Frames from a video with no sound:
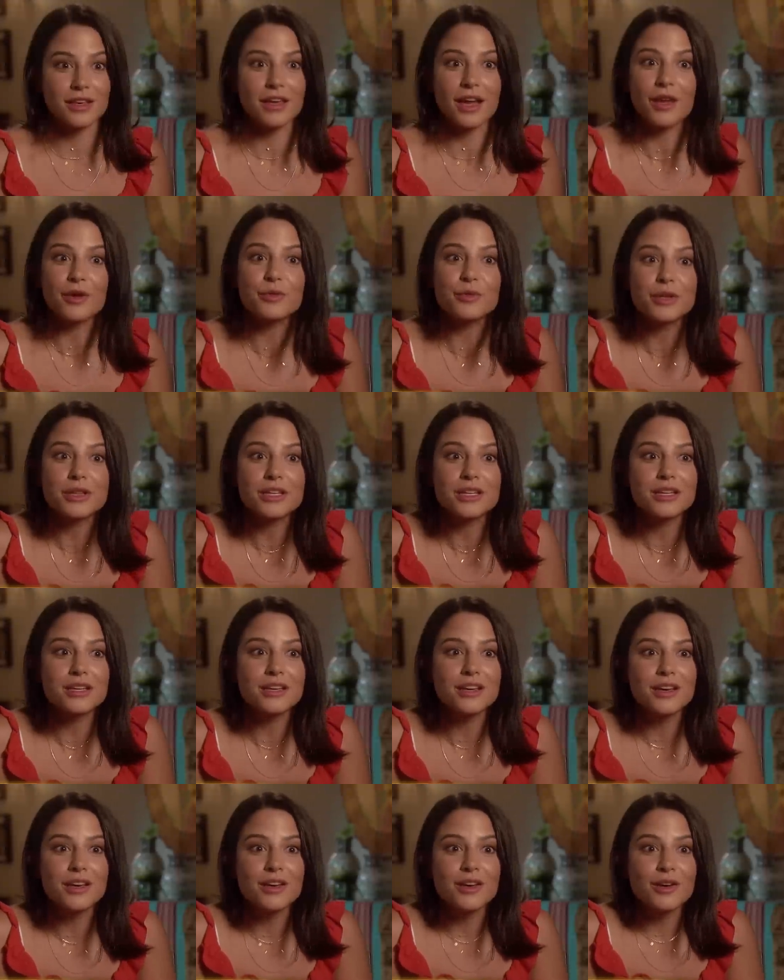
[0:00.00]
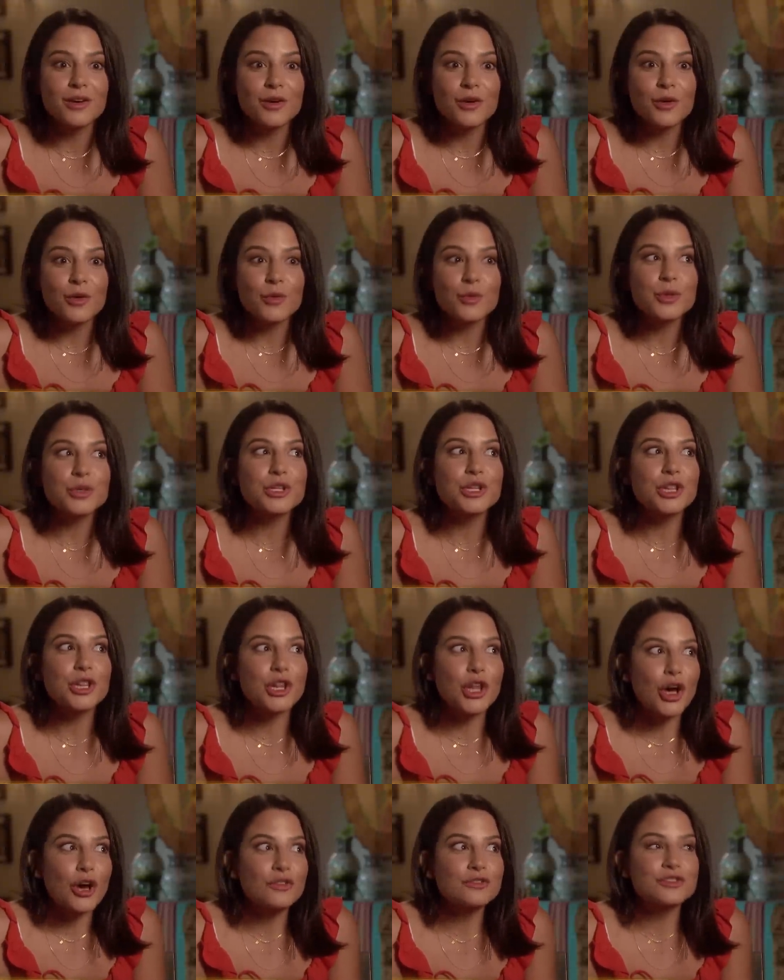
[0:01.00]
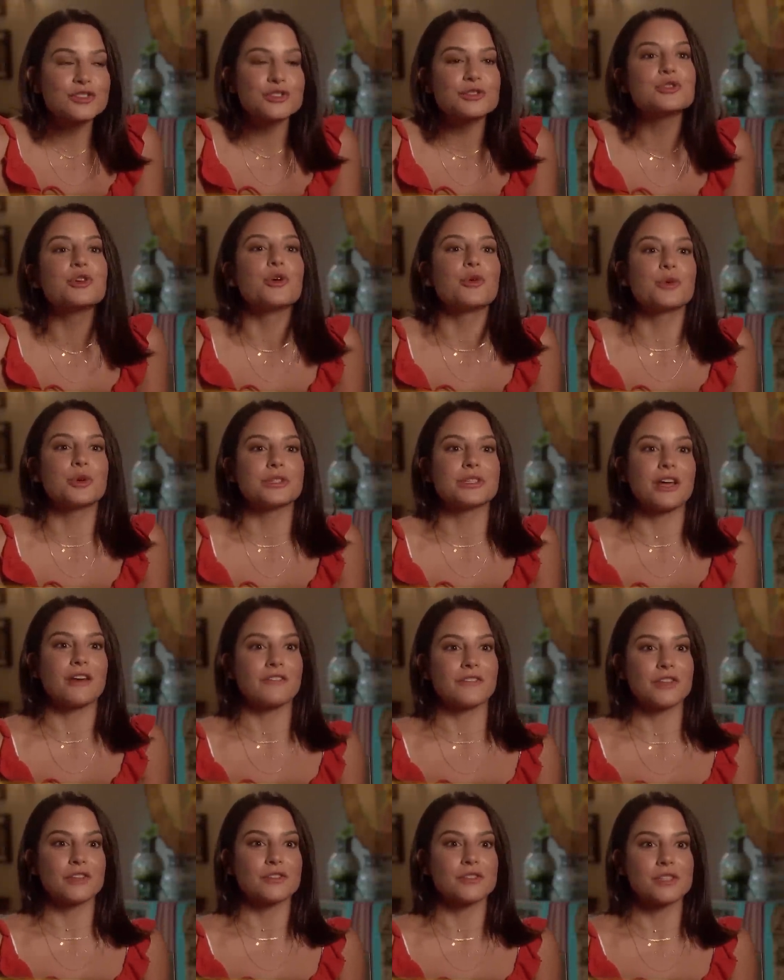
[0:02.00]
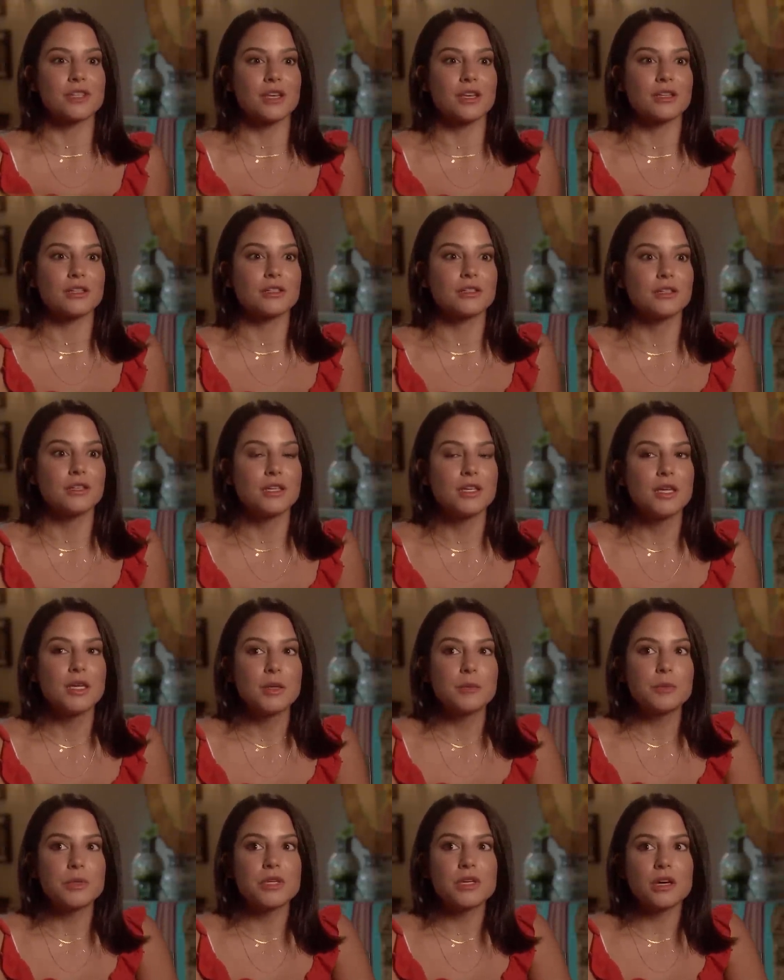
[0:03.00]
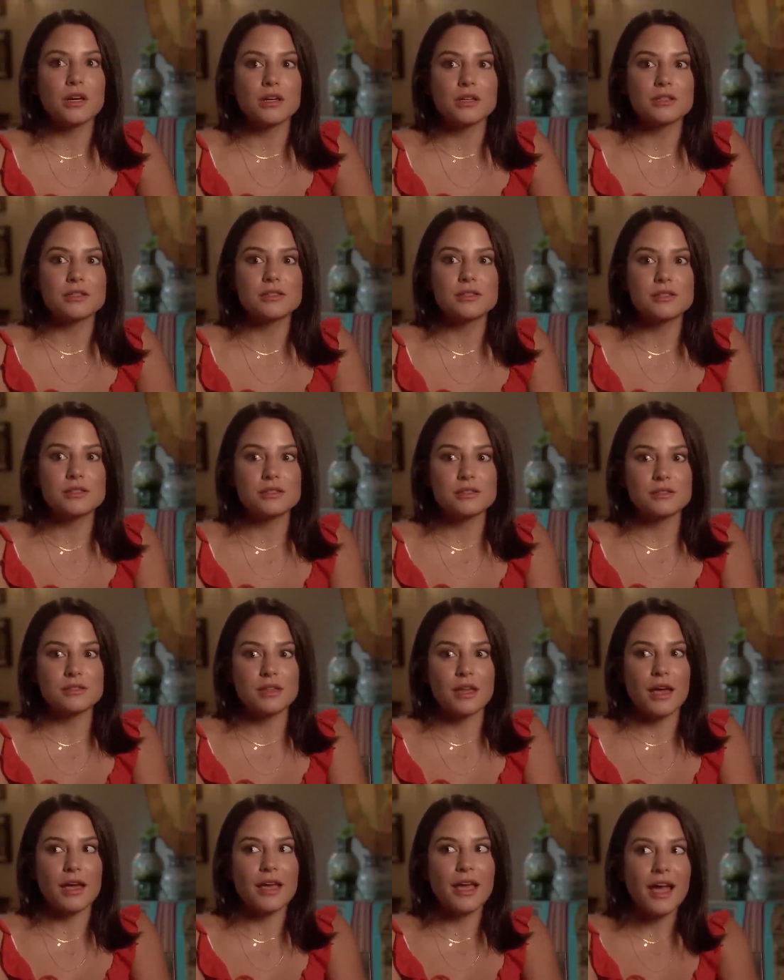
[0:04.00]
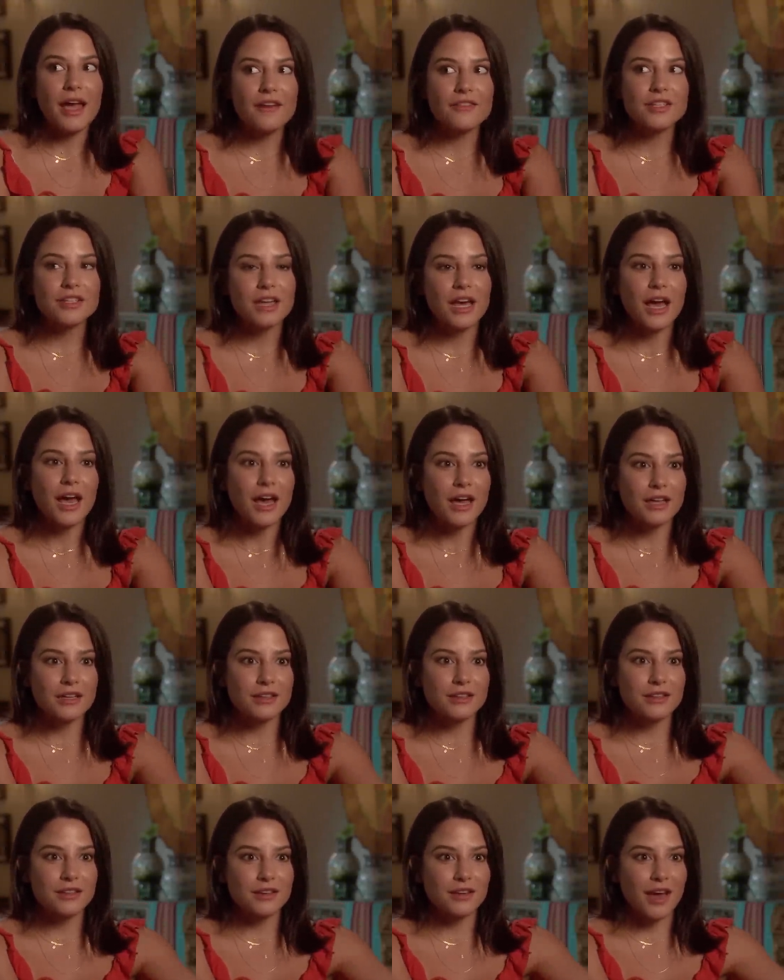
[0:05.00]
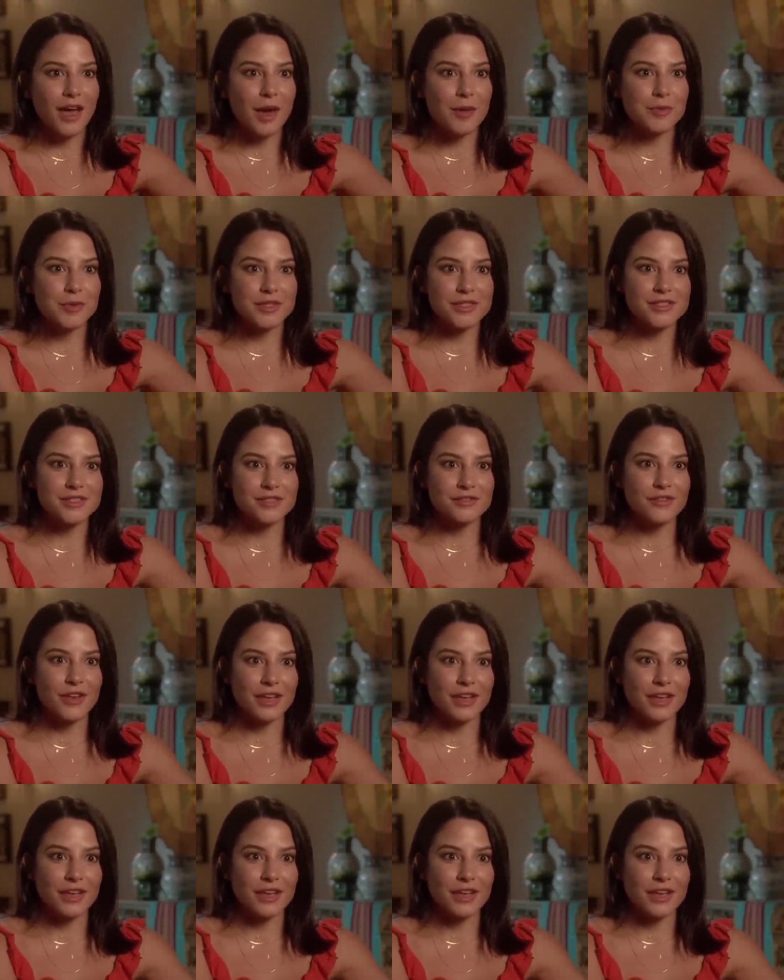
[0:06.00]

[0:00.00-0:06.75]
I really would love to know what that feels like because I haven't had the happiest of